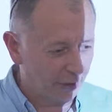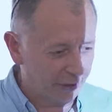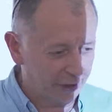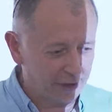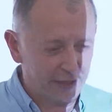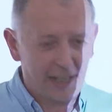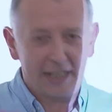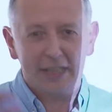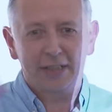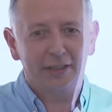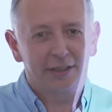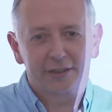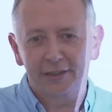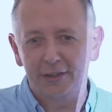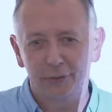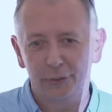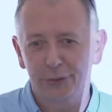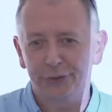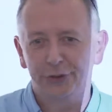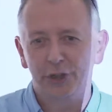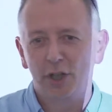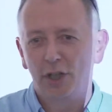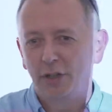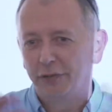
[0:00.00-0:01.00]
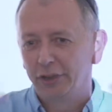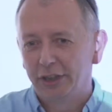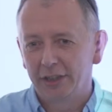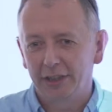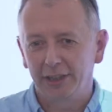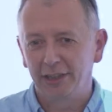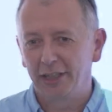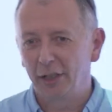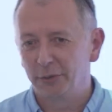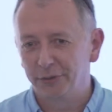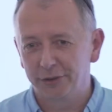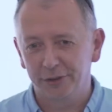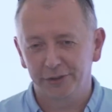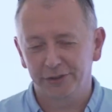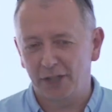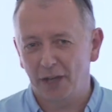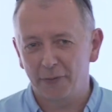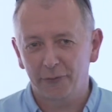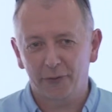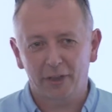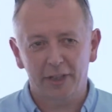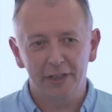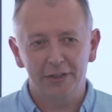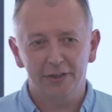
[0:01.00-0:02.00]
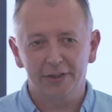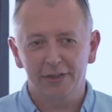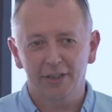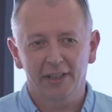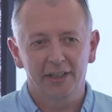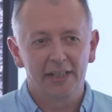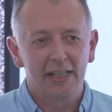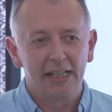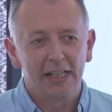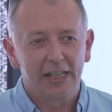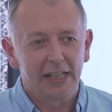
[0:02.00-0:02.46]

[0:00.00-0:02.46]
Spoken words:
The Naked Civil Servant and loads of stuff. I used to